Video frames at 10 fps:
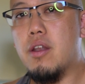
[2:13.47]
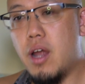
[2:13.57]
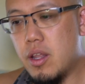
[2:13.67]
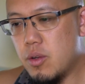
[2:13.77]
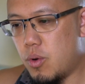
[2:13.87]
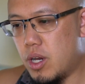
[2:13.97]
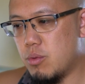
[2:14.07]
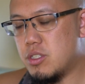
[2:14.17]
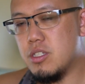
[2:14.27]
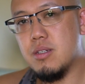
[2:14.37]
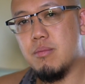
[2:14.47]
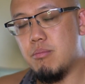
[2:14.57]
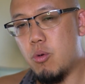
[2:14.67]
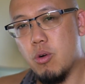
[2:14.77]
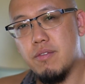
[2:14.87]
Another one, which is
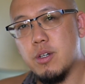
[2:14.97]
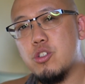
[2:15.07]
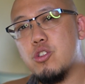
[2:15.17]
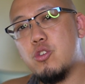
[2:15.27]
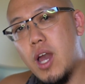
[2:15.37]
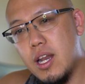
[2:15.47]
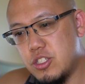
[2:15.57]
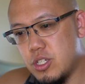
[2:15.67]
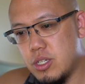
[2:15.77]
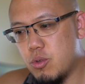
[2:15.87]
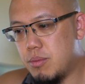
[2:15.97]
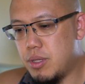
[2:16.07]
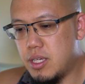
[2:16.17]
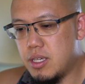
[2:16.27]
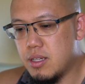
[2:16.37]
more of a strategy,
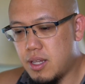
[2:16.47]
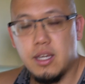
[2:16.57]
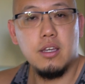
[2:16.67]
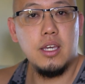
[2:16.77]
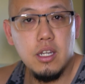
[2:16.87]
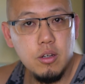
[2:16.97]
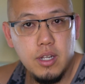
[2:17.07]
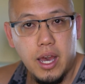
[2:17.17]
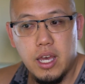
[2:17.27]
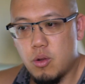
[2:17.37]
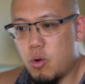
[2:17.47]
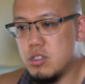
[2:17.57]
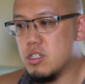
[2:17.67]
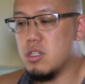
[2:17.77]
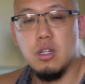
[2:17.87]
would be like a keto diet
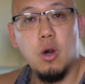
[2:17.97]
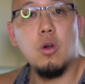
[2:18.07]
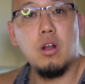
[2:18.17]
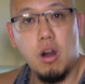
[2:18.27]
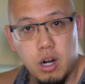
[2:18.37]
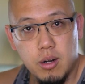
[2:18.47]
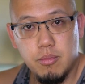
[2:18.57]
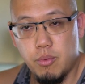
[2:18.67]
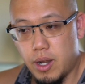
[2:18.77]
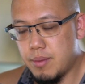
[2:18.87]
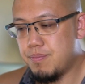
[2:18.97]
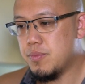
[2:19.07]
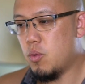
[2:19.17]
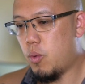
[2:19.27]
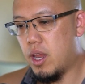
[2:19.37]
or just low carb, right?
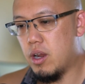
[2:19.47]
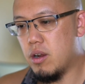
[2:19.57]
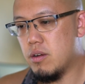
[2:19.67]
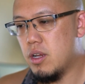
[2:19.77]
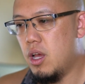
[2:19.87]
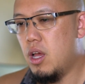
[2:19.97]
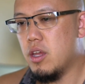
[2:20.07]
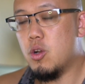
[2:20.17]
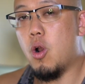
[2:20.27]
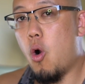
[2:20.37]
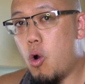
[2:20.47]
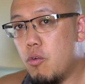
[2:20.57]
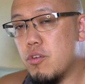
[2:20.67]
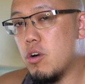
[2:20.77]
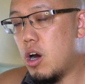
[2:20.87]
Where your
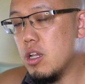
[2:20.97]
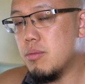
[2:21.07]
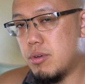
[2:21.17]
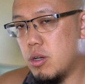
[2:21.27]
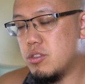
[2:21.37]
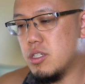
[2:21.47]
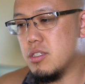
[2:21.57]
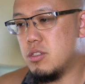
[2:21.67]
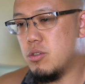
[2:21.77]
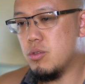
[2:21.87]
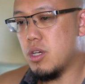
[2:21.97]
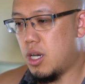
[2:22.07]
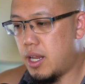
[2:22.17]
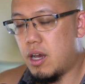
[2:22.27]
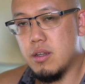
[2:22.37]
overall approach is to
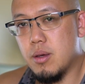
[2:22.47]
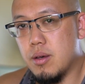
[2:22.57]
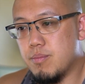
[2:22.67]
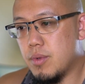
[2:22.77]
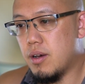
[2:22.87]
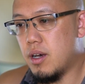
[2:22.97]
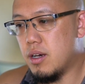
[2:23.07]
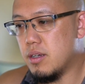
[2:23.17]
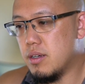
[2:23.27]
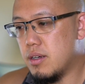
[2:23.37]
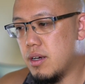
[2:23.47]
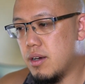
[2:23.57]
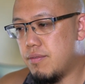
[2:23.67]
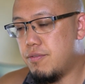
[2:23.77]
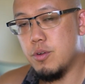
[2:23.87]
cut out
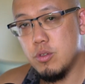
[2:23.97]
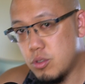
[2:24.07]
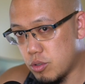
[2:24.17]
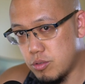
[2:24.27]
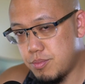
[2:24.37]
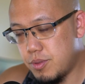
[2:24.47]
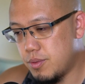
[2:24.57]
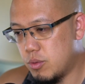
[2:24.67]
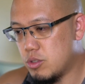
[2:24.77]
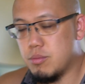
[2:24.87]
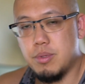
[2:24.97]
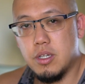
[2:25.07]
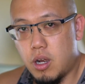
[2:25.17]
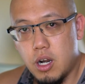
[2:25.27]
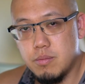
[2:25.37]
a food group, which would
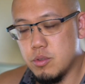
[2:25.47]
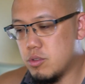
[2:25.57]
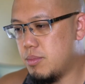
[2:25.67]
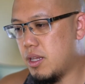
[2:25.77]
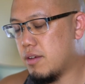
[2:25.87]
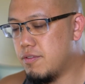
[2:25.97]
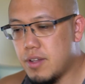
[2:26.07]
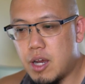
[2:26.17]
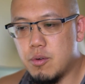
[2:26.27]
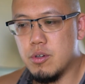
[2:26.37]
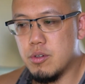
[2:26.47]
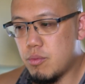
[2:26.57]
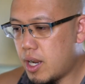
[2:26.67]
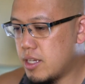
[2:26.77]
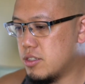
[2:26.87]
be carbs, which would be like
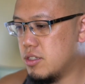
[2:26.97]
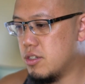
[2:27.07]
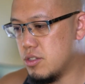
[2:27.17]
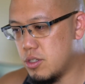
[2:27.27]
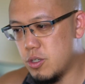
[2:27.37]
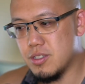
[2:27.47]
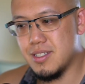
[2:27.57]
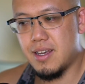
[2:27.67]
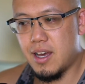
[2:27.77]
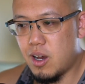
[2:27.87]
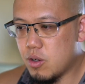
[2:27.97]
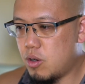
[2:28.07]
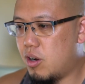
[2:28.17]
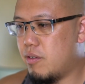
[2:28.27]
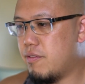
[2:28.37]
flour, rice, desserts,
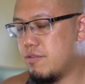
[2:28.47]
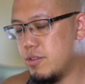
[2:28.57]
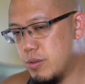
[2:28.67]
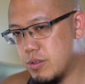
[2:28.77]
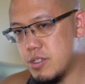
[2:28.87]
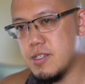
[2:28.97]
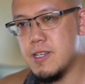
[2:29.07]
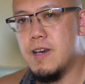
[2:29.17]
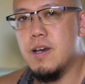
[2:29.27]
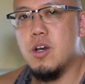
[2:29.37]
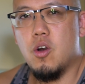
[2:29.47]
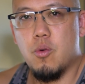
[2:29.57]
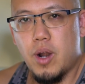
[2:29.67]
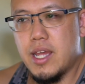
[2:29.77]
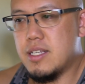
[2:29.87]
alcohol, fruits,
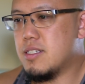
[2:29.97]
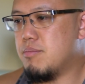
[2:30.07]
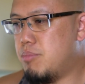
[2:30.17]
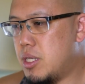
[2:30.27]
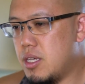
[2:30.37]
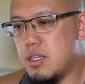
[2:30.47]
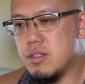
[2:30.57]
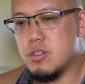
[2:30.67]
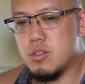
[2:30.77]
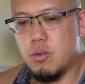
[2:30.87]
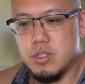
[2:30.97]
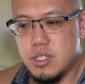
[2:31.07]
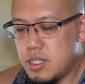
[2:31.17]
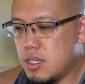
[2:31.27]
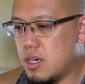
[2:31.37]
rice, beans,
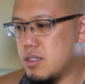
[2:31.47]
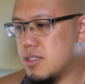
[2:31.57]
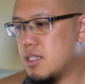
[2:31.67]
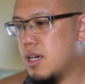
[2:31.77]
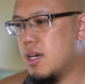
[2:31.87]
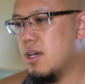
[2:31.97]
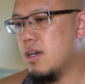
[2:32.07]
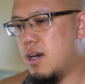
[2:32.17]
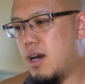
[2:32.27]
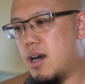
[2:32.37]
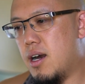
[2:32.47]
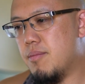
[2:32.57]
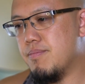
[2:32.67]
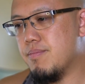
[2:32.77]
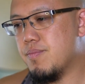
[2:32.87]
tortillas,
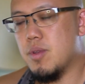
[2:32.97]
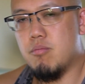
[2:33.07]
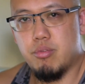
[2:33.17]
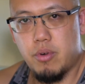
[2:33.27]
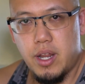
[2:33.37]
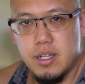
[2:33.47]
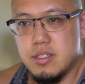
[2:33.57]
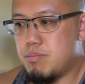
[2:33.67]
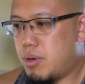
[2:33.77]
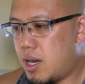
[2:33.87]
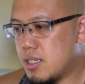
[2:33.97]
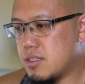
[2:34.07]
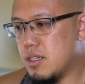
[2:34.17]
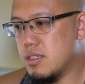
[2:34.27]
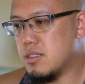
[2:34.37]
breads,
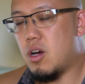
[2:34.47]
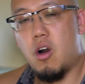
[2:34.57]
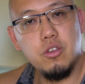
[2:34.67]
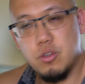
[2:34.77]
pastas.